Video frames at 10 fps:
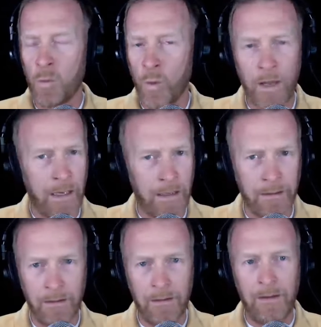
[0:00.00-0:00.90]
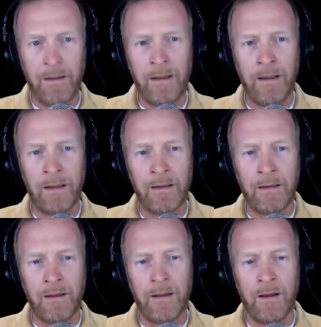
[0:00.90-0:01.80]
way, and
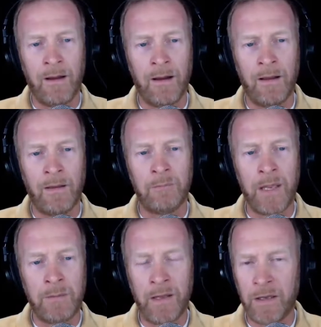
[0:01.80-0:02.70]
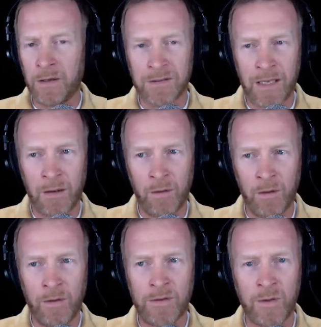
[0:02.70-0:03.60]
maybe, like you said, only
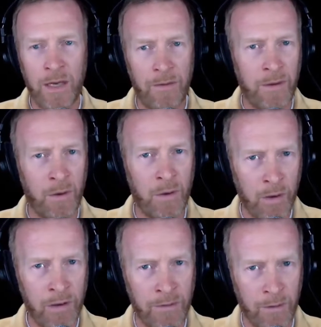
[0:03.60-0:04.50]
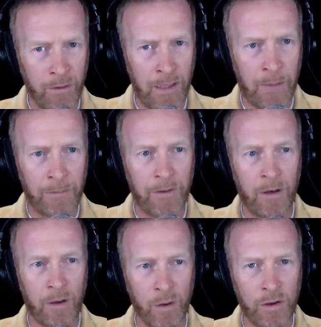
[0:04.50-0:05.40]
those who have the oil in their lamps
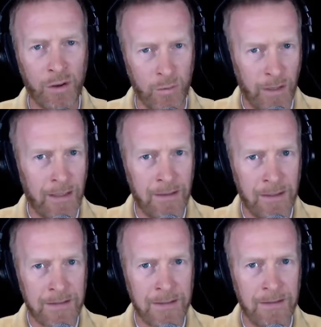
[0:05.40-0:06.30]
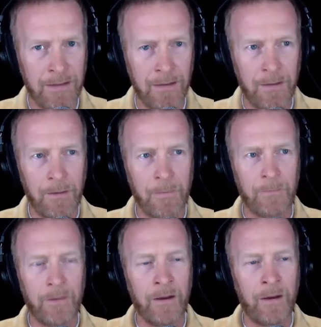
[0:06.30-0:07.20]
are going to recognize it.
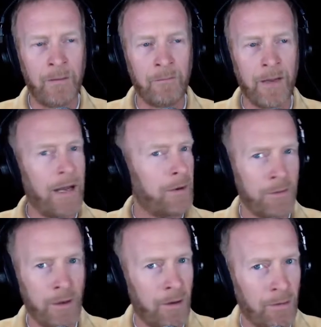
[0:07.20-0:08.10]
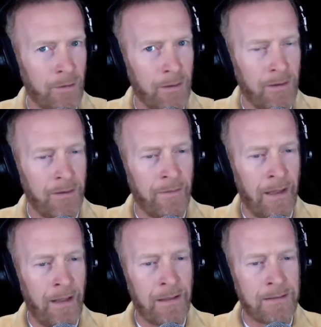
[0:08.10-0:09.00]
I don't know.
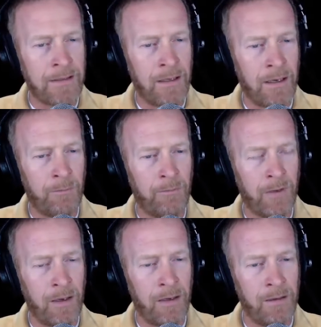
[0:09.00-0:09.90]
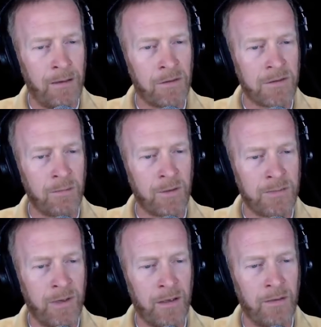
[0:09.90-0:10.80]
That's an interesting
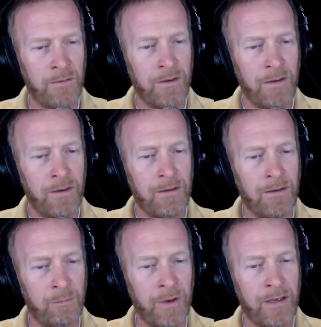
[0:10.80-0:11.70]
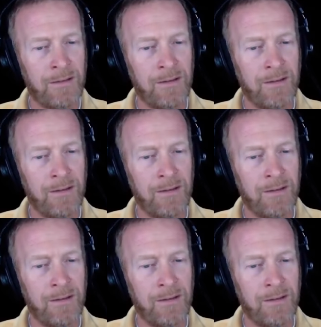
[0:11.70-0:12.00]
perspective, but